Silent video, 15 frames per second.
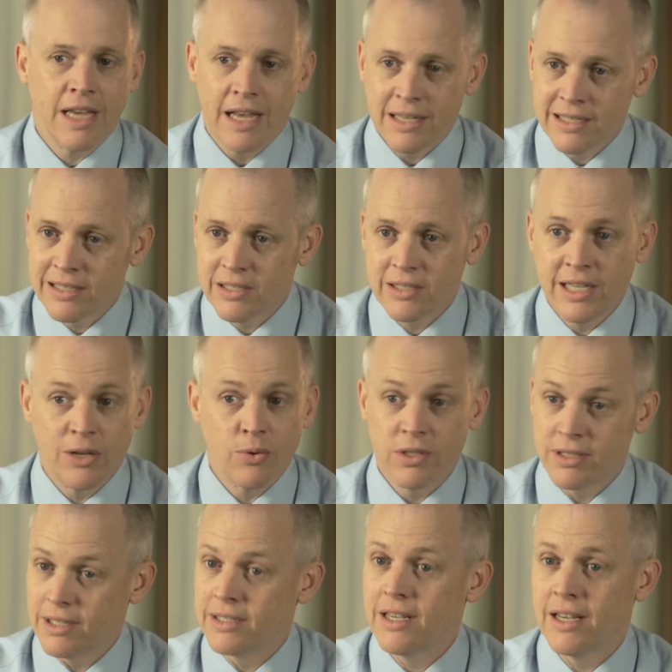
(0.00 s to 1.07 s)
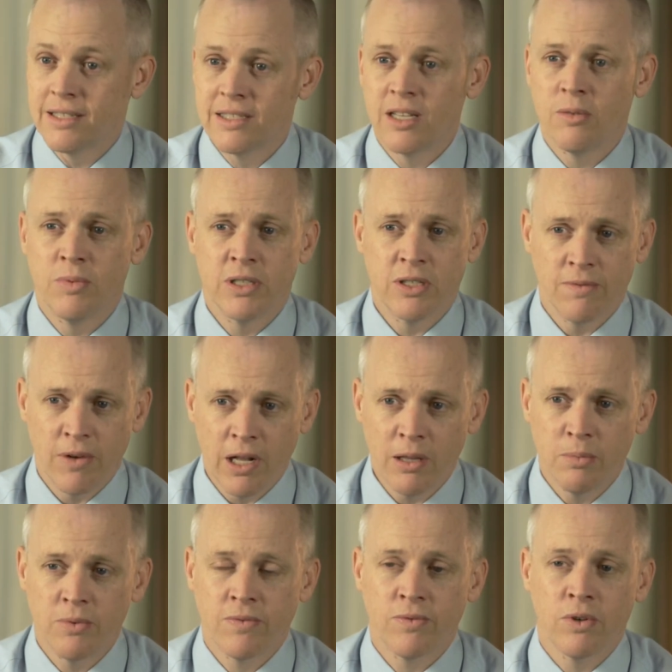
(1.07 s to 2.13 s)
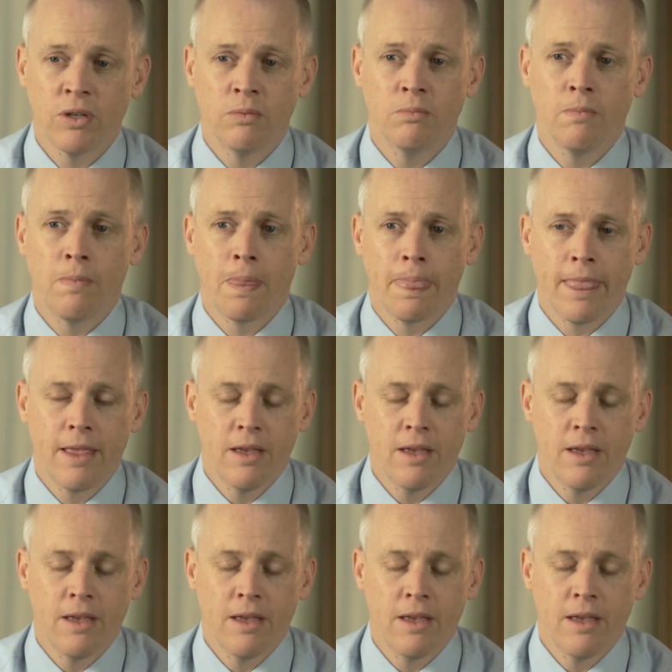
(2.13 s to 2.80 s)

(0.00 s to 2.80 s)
tests, sequencing tests that have been developed, from